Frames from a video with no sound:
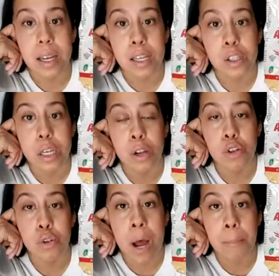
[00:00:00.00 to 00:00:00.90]
It's in the
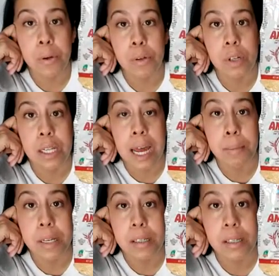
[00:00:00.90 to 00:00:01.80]
tropical
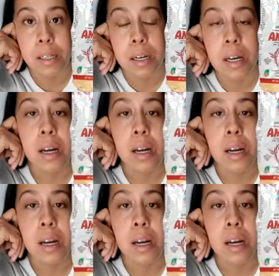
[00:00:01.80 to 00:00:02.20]
climates.